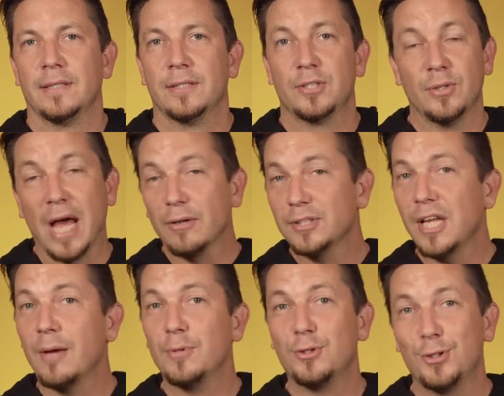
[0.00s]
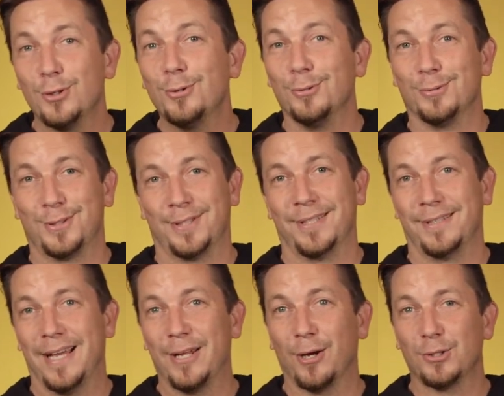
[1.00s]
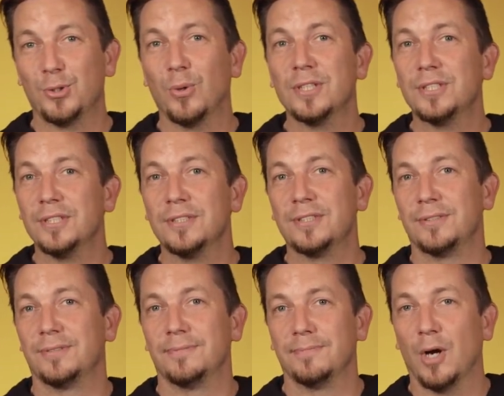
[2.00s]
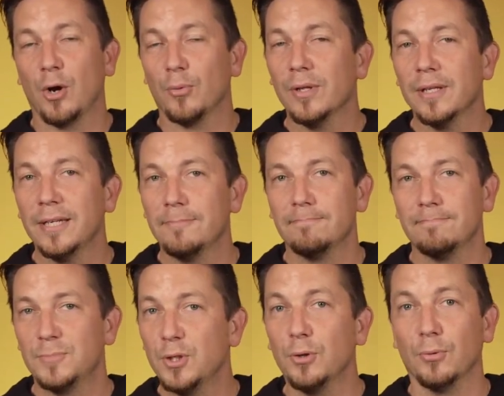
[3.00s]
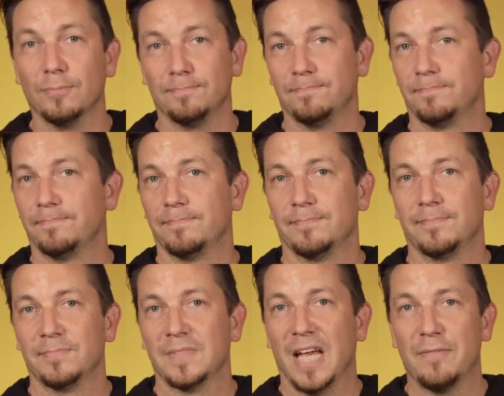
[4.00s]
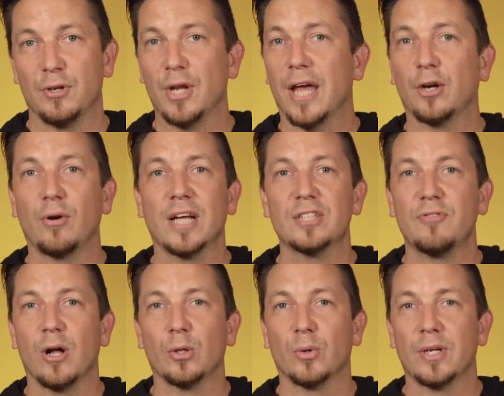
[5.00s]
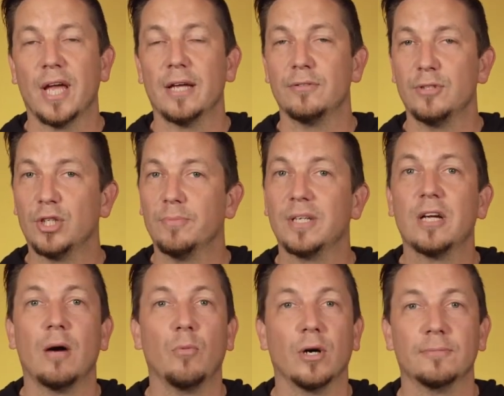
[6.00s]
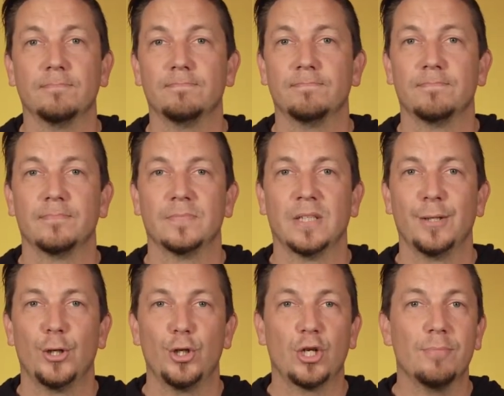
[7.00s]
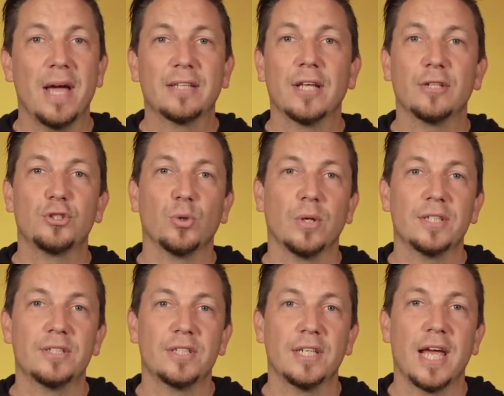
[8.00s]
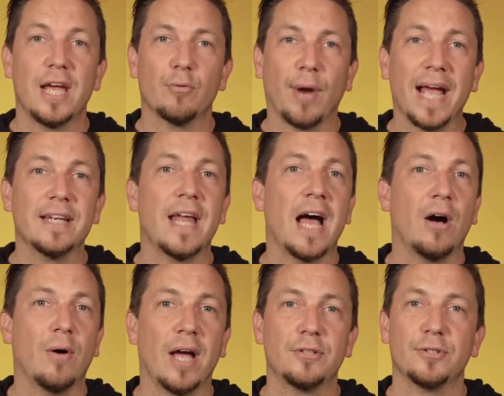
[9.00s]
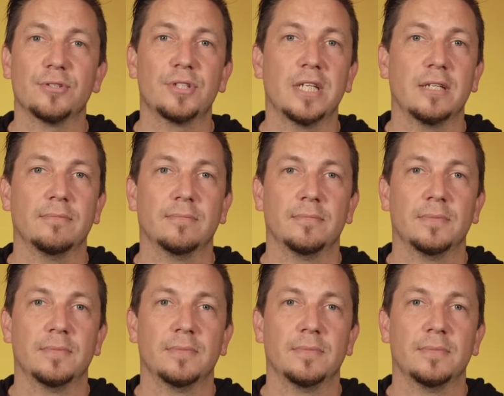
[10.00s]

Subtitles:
So now it's time to choose, and our choices are really two. If you're not a Christ follower yet, you can become one. You can make that choice today, right now, at your seat.